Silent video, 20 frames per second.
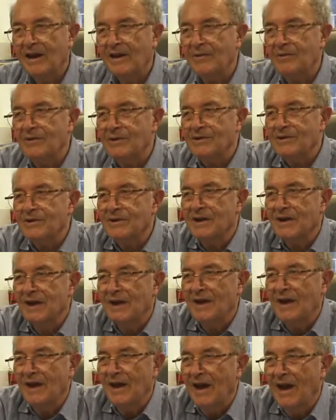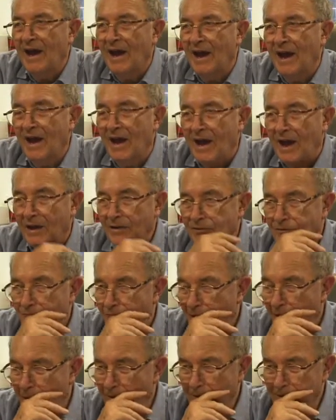It was, as
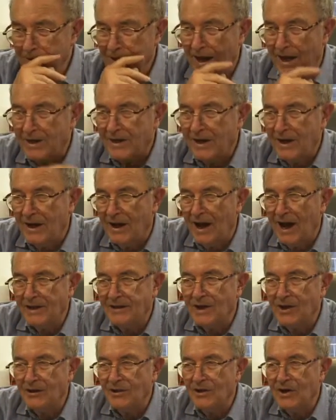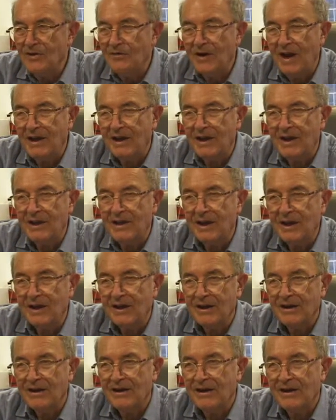far as I know, I don't know of any other
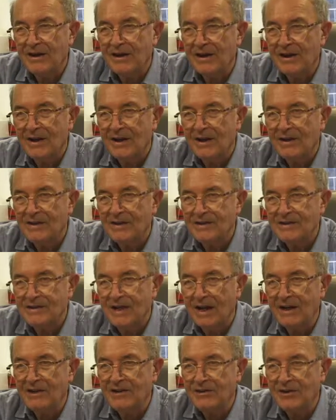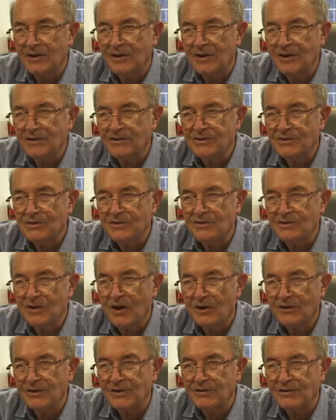centre or institute
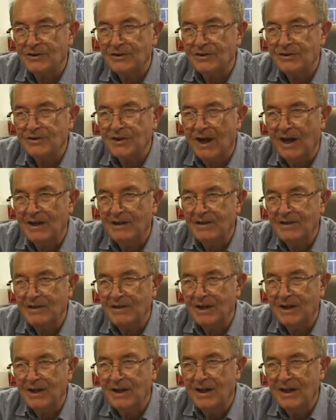for cognitive neuroscience